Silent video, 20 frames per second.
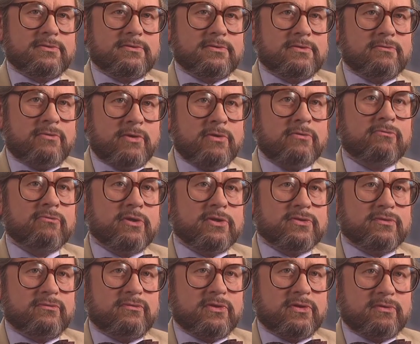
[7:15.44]
The real
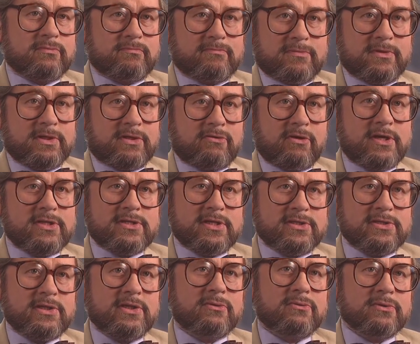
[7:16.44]
reason for the great
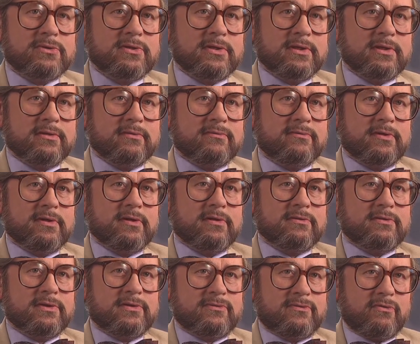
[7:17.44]
antiquity of Earth,
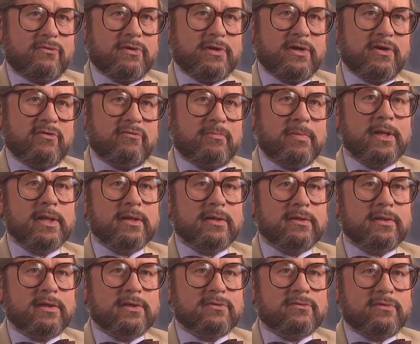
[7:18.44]
this 4.5
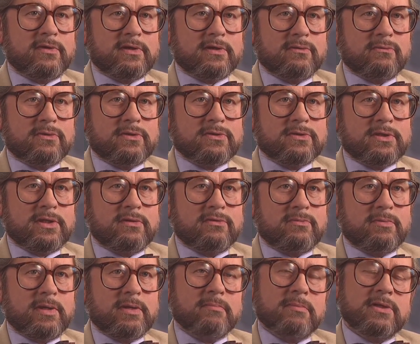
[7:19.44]
billion years figure which keeps
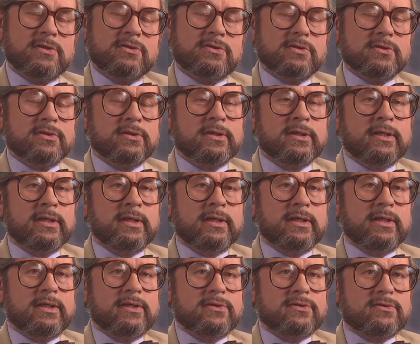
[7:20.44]
being mentioned,
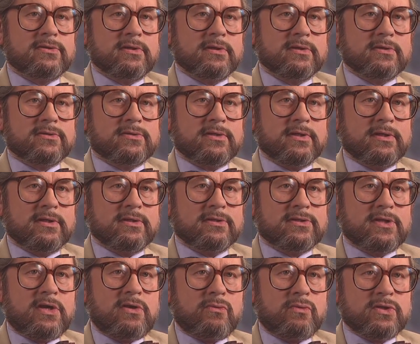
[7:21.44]
is that
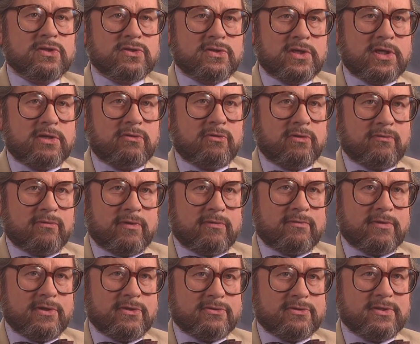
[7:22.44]
Darwin's theory of
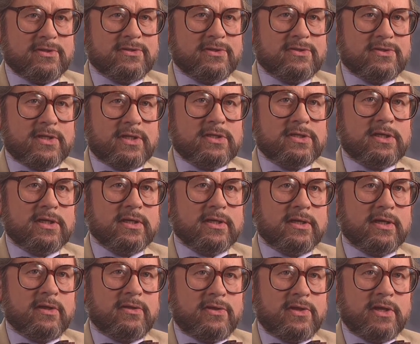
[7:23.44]
evolution is
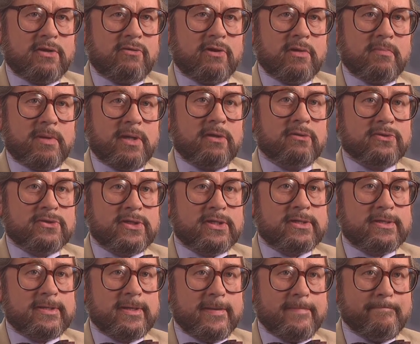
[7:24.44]
essentially a theory about
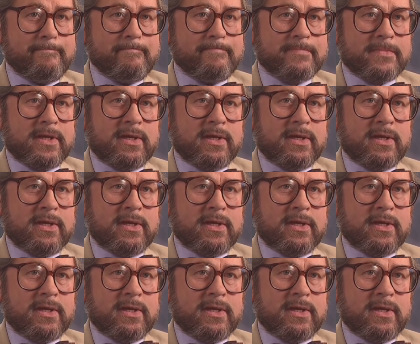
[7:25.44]
time.